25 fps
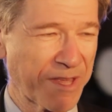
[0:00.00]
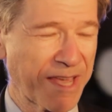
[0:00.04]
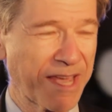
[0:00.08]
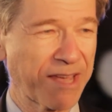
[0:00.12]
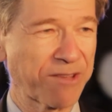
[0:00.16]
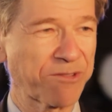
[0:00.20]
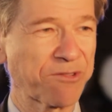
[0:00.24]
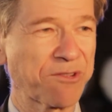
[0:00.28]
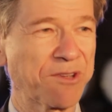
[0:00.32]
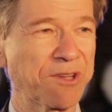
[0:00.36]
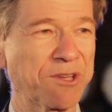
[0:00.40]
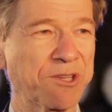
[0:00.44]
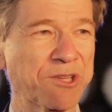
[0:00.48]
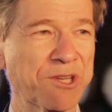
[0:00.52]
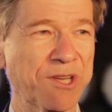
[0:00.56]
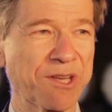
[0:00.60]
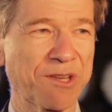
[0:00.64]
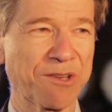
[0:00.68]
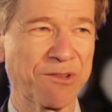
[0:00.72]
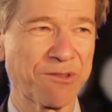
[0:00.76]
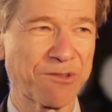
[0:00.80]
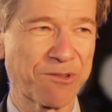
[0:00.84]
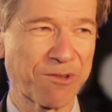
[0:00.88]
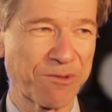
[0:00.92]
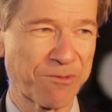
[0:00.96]
The
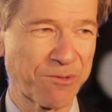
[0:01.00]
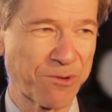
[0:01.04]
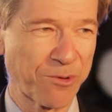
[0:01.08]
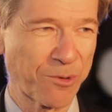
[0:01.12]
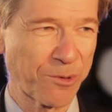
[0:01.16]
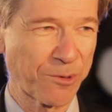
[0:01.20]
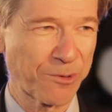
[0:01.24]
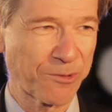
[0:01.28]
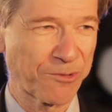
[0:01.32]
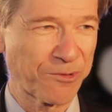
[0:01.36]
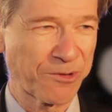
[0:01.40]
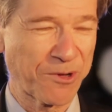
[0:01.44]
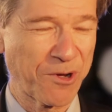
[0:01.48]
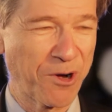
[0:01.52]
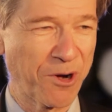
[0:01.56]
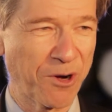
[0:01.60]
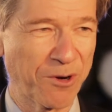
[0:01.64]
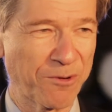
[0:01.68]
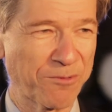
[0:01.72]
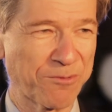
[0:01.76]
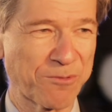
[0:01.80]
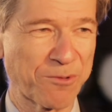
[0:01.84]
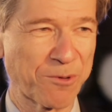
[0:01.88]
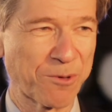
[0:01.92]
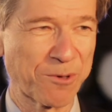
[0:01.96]
SDGs, of course,
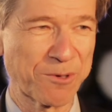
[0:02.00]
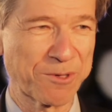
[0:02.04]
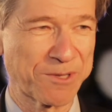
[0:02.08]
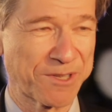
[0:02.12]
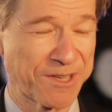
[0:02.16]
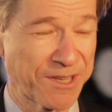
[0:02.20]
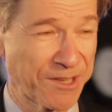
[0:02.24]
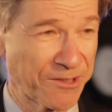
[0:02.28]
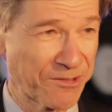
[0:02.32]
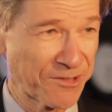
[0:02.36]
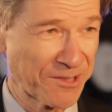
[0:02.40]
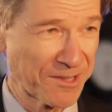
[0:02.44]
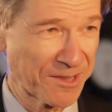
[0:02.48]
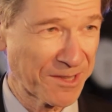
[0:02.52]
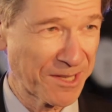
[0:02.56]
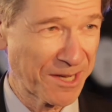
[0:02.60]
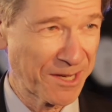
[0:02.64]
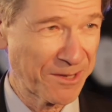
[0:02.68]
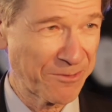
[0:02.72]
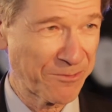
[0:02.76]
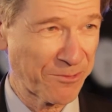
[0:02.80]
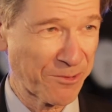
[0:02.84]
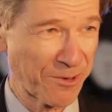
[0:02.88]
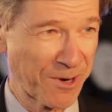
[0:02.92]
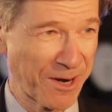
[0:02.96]
call for decent
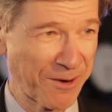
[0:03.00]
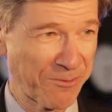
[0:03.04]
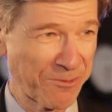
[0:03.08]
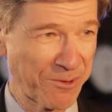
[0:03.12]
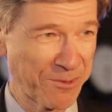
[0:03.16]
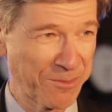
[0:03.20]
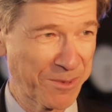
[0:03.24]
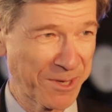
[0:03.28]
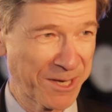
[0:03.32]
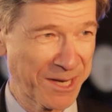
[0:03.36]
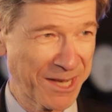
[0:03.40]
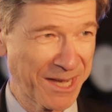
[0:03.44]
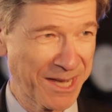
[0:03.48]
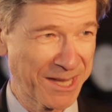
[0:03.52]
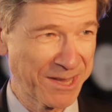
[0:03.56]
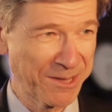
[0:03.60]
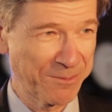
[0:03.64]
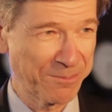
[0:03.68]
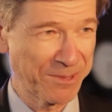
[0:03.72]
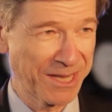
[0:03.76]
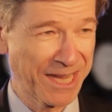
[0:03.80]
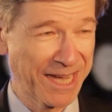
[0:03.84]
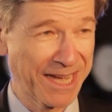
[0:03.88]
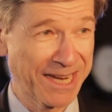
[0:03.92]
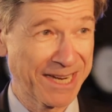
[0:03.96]
life for everybody on the
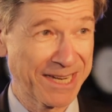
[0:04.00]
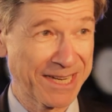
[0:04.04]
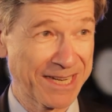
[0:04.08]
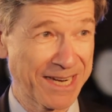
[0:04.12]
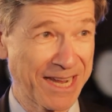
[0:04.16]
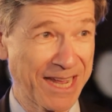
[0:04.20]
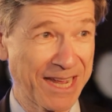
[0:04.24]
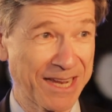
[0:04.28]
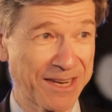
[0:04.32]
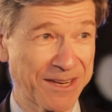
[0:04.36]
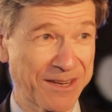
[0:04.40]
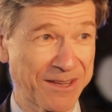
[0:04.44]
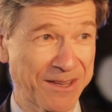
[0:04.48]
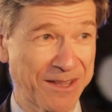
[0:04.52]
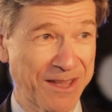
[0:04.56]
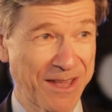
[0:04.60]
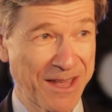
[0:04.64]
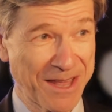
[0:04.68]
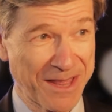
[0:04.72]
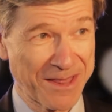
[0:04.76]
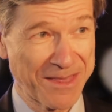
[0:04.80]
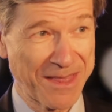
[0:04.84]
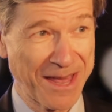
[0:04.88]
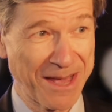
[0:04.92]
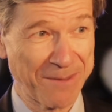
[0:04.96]
planet, and
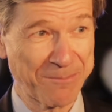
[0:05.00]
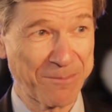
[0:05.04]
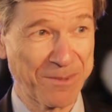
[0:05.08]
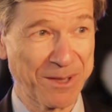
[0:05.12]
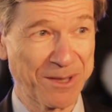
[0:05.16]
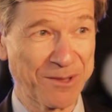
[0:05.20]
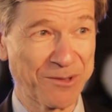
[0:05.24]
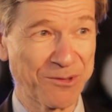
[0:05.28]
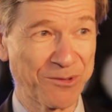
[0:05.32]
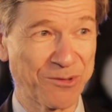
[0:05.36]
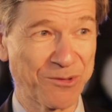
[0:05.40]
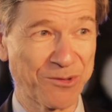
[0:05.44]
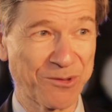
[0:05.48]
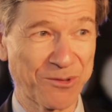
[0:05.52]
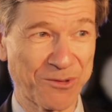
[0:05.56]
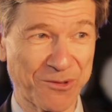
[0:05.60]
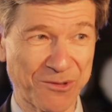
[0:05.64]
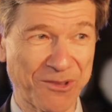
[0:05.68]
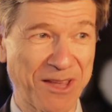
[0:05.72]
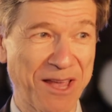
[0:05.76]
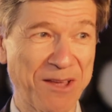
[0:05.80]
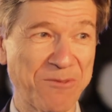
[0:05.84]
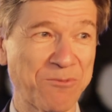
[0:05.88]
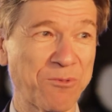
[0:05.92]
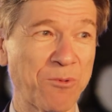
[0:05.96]
that means
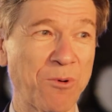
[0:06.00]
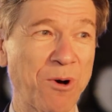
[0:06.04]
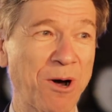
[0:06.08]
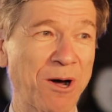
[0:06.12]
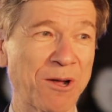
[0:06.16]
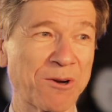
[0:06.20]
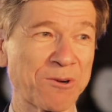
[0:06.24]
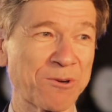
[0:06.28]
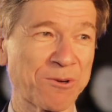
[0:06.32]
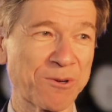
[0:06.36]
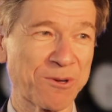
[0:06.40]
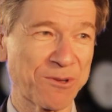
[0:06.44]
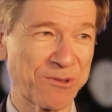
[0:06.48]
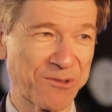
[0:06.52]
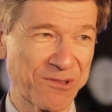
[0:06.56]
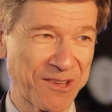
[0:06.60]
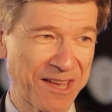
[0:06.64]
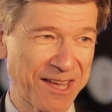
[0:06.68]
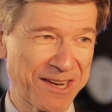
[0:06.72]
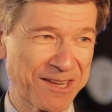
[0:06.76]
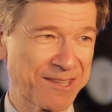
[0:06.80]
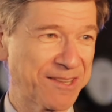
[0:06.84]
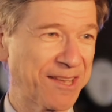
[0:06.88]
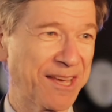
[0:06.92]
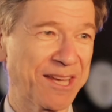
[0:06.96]
safe water and
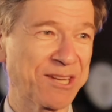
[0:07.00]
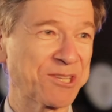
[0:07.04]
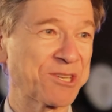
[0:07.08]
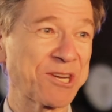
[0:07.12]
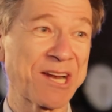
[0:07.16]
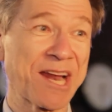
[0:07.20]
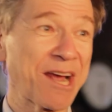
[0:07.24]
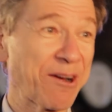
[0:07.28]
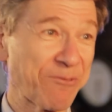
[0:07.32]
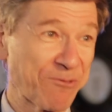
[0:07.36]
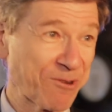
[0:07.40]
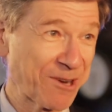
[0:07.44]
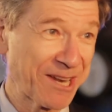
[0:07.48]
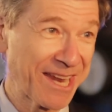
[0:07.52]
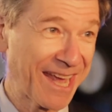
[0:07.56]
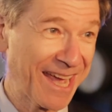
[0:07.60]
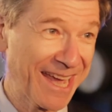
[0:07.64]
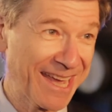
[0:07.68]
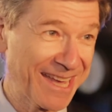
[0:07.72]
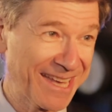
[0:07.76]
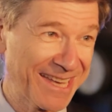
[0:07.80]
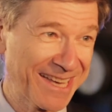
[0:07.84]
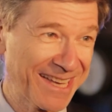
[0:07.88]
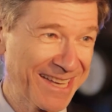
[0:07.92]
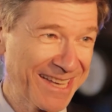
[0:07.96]
sanitation every
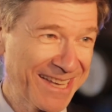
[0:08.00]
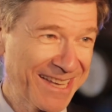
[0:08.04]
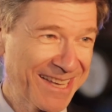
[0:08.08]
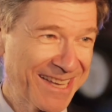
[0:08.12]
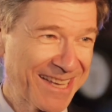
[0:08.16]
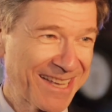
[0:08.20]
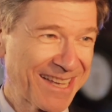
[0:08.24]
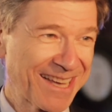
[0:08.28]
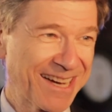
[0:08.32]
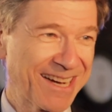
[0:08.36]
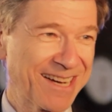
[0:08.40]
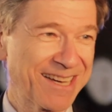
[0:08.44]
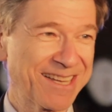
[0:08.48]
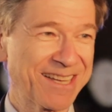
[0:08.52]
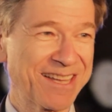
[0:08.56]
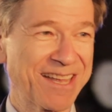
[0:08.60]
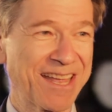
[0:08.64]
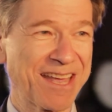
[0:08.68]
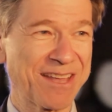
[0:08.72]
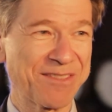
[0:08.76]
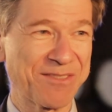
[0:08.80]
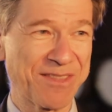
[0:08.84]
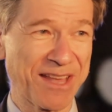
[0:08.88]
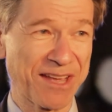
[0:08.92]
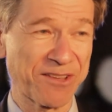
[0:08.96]
day.
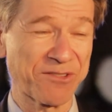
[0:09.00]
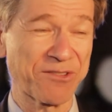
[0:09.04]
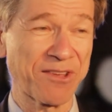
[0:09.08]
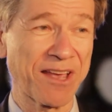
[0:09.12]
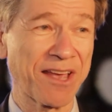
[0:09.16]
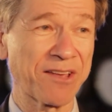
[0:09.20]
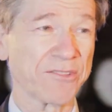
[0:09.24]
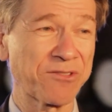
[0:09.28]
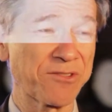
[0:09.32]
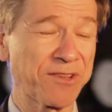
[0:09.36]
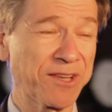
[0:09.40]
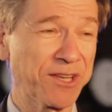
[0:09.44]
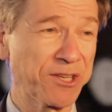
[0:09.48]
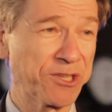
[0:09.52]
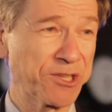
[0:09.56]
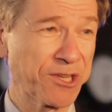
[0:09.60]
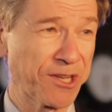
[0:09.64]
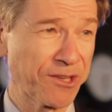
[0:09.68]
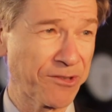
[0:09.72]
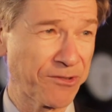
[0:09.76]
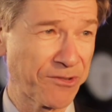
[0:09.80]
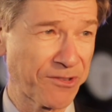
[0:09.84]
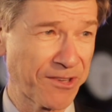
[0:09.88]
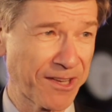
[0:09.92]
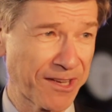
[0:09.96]
That's
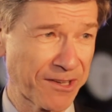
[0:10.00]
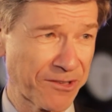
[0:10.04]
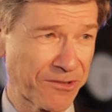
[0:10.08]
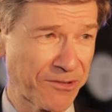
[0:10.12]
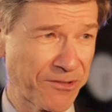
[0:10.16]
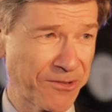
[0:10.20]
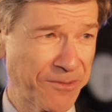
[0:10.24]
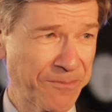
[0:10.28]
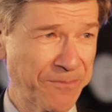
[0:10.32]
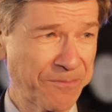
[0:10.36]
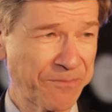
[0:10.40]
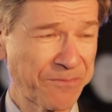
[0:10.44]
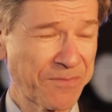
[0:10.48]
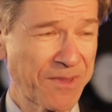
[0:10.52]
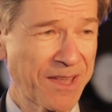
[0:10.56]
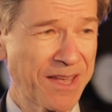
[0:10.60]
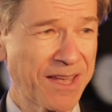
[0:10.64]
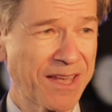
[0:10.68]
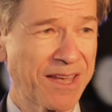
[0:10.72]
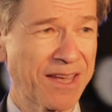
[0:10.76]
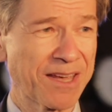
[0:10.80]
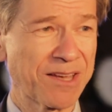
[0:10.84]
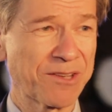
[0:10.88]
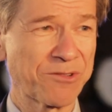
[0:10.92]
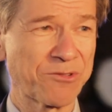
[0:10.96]
SDG 6.
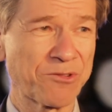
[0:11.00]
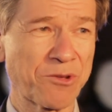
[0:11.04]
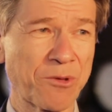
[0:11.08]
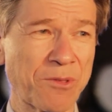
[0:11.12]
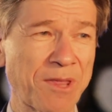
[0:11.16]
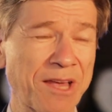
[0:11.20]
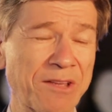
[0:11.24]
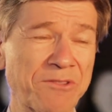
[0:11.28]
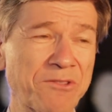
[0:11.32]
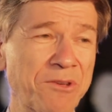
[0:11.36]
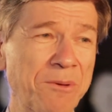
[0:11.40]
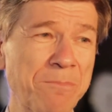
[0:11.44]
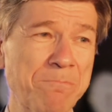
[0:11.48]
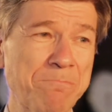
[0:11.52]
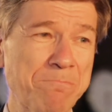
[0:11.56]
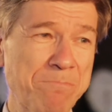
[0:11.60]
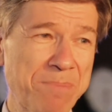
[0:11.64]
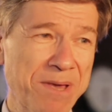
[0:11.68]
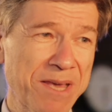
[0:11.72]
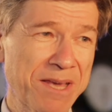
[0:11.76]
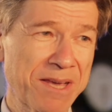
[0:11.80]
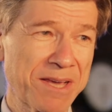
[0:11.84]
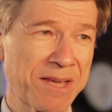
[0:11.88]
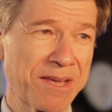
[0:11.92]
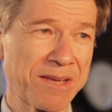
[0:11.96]
So that's a
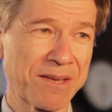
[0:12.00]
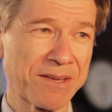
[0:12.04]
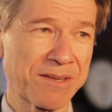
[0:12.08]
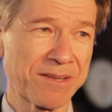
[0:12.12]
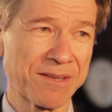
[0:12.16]
big,